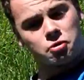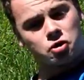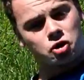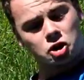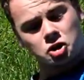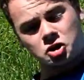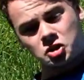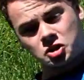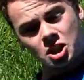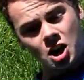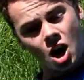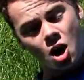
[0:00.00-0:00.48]

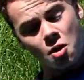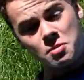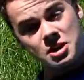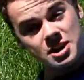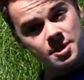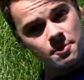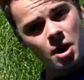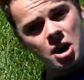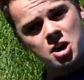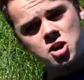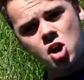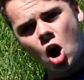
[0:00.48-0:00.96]
Just tell me,
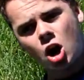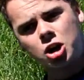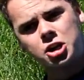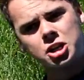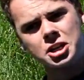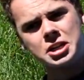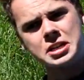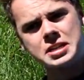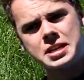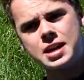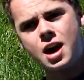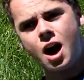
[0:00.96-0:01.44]
am I not
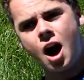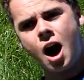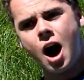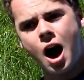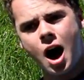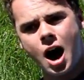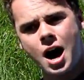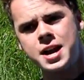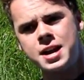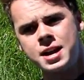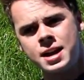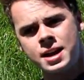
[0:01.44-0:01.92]
gonna get
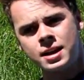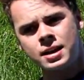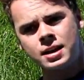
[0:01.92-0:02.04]
high?